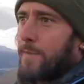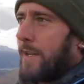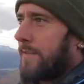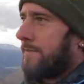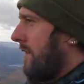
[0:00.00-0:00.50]

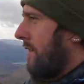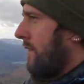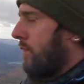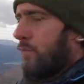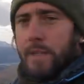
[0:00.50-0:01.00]
man.
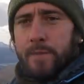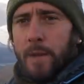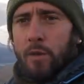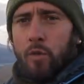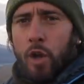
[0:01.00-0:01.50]
It's
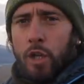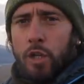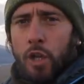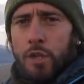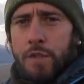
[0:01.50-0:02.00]
been a roller
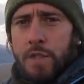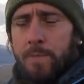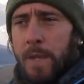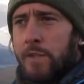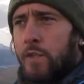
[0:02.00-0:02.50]
coaster. It's
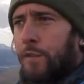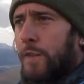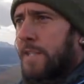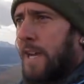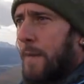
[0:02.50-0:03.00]
been tough
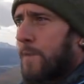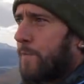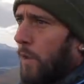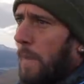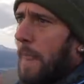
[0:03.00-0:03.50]
at times,
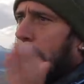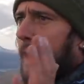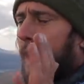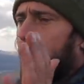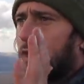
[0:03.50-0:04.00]
but
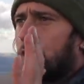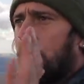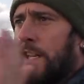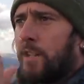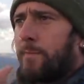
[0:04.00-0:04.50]
I've just
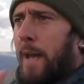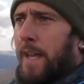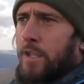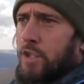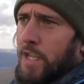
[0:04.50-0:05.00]
channeled my
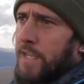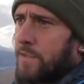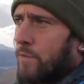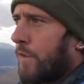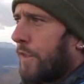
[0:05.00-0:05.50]
energy
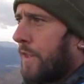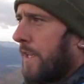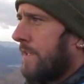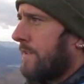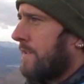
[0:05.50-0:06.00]
into other
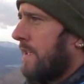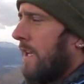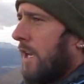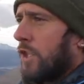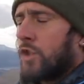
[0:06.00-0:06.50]
things
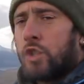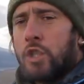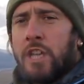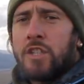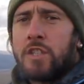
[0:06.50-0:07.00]
and just
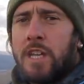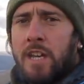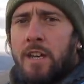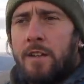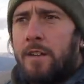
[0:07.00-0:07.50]
changed
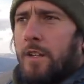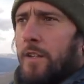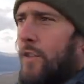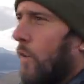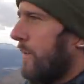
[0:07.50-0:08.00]
gear,
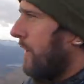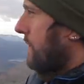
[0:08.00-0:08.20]
knowing that